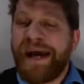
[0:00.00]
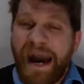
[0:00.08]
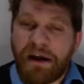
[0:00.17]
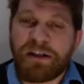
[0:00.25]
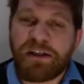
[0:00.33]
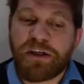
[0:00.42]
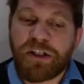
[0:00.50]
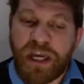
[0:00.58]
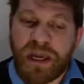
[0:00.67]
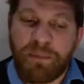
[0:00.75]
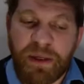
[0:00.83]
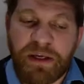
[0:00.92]
How did the
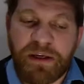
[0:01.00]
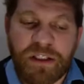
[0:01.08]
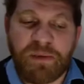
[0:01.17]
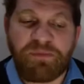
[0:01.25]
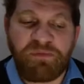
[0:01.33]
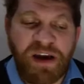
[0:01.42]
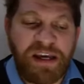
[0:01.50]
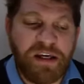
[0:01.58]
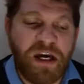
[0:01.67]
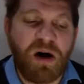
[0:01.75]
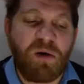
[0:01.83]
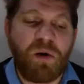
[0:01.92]
championship
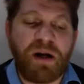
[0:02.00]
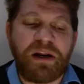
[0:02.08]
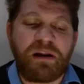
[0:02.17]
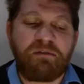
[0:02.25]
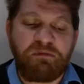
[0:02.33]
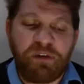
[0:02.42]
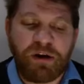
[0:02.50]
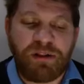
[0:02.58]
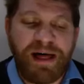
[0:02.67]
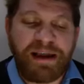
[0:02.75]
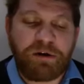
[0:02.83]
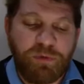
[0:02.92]
fight go? What did it feel
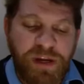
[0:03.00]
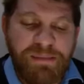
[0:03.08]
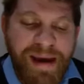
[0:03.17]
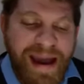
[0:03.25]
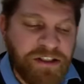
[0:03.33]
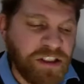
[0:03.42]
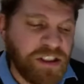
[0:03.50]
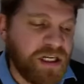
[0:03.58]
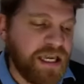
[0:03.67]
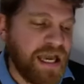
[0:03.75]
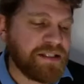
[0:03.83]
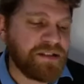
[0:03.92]
like rematching it
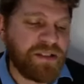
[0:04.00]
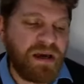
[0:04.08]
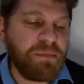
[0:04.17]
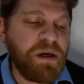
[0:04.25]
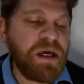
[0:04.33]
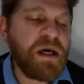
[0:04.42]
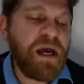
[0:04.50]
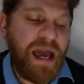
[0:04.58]
against him?